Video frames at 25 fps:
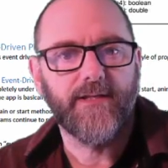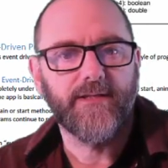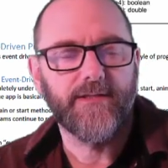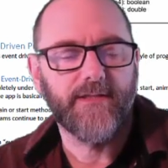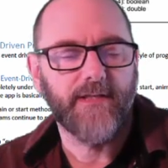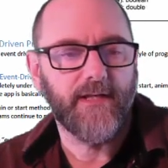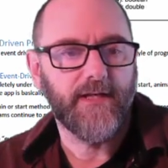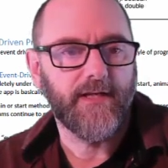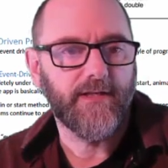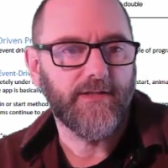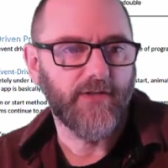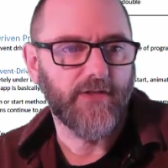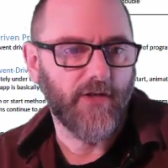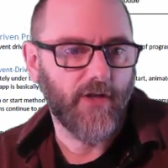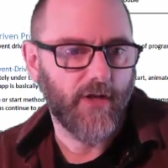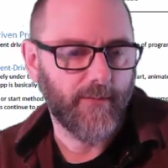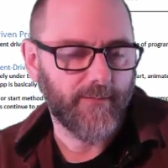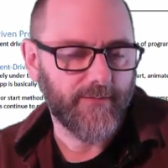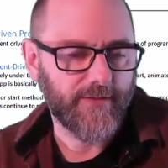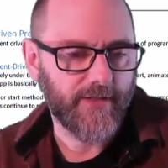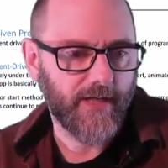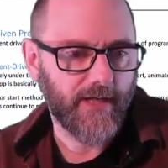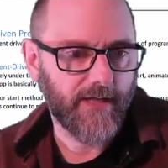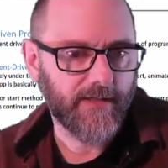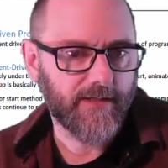is an
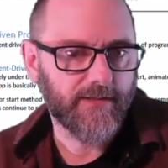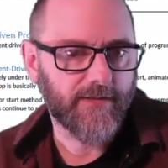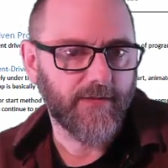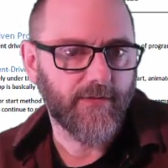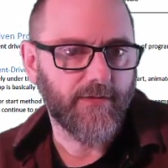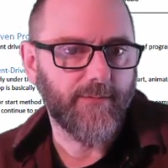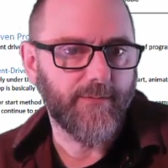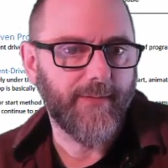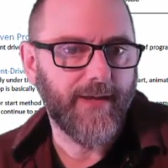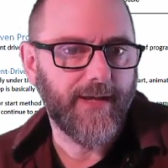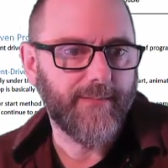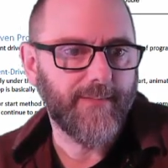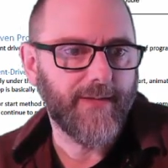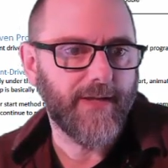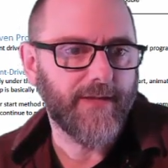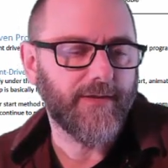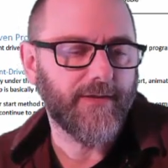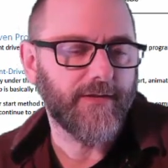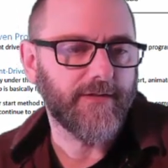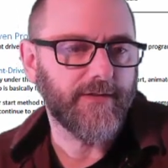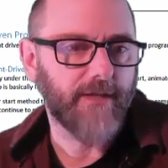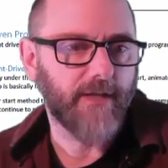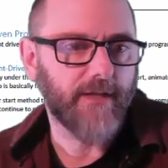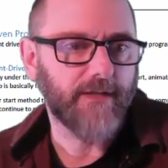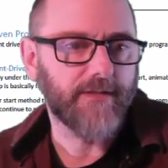object, so the main
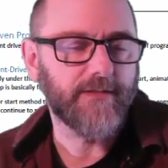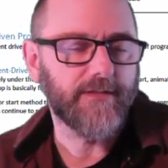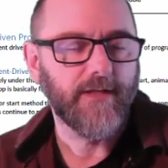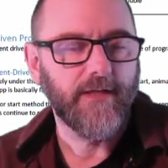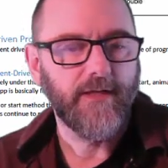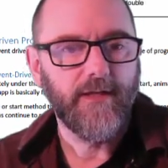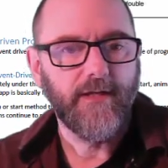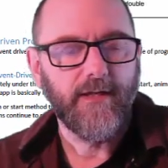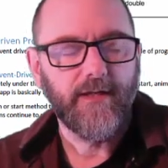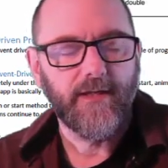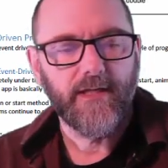method does,